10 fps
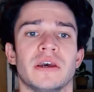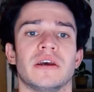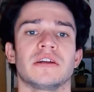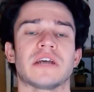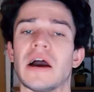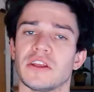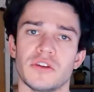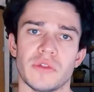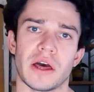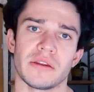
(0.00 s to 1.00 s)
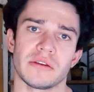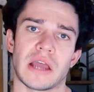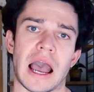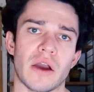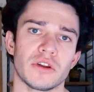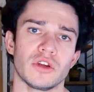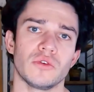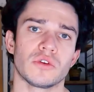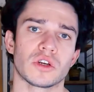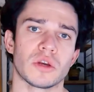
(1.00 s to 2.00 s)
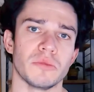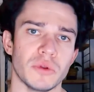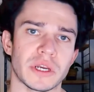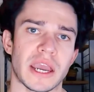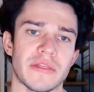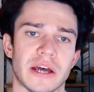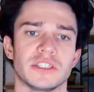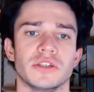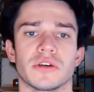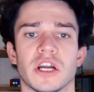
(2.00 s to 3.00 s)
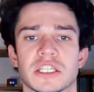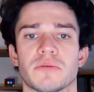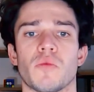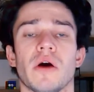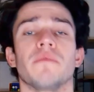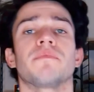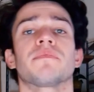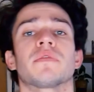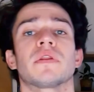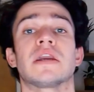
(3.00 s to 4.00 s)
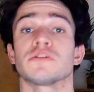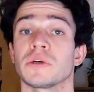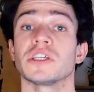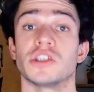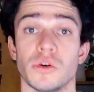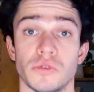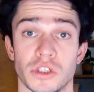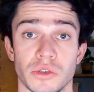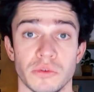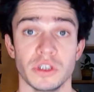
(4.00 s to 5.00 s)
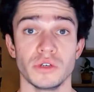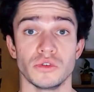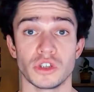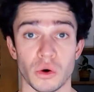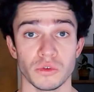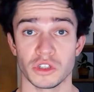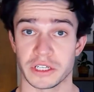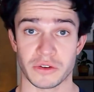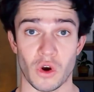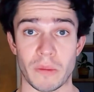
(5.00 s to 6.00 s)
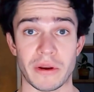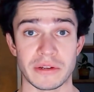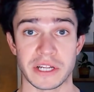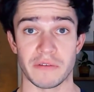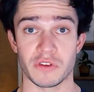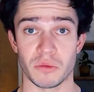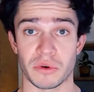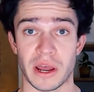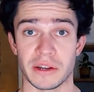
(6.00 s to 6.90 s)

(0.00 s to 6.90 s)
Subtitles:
So how do you do that? How do you communicate that to your customer? Well, here's what you don't do. You don't just talk about yourself and your brand